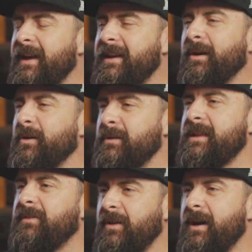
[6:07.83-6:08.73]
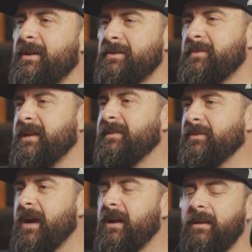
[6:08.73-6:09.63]
I had already thought it to be,
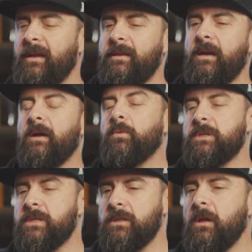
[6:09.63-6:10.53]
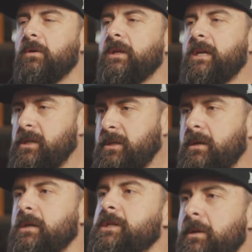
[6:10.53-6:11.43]
right? Mm-hmm. And then I would slowly just start